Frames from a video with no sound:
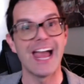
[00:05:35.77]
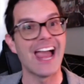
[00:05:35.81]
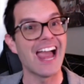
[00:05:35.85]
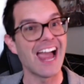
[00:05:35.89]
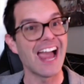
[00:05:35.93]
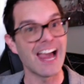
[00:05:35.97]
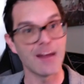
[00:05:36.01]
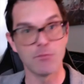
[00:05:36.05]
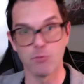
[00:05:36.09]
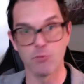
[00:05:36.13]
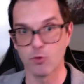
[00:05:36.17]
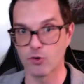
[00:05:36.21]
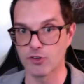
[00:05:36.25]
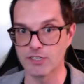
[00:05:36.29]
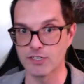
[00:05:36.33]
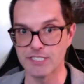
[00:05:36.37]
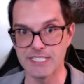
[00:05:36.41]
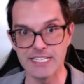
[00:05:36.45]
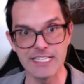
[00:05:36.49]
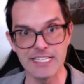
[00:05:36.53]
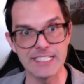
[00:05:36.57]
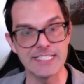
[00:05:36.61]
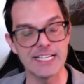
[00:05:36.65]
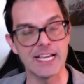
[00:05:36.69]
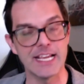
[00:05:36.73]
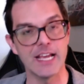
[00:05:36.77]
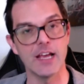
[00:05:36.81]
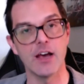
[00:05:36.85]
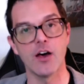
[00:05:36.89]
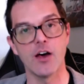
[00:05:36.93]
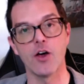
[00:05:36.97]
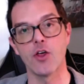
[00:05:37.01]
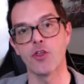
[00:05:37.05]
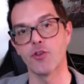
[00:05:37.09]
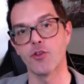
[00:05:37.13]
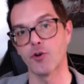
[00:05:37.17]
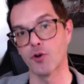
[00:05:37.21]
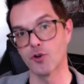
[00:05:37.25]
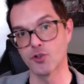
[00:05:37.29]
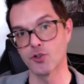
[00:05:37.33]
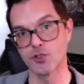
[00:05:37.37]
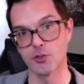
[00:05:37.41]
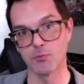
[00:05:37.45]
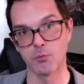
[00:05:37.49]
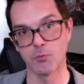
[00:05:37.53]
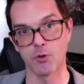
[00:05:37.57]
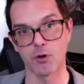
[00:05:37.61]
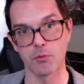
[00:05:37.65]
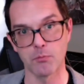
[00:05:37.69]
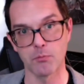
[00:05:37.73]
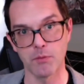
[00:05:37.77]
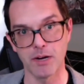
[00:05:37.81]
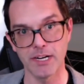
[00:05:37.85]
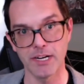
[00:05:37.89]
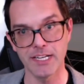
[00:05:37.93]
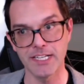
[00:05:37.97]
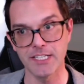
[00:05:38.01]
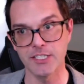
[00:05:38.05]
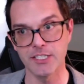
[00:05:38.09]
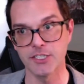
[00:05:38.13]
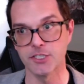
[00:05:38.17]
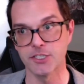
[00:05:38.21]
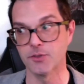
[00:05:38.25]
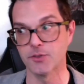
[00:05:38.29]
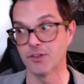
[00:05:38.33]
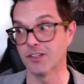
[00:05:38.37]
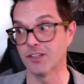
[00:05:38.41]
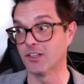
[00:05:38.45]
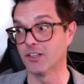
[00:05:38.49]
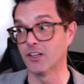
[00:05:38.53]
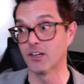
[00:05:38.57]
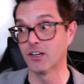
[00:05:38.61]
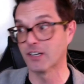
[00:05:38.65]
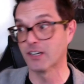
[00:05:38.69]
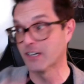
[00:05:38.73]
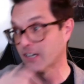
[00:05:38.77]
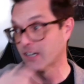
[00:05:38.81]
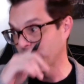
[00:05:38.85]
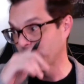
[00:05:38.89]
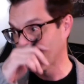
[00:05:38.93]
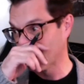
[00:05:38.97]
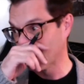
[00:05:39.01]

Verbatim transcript: add more detail, throw some more money into it. Look,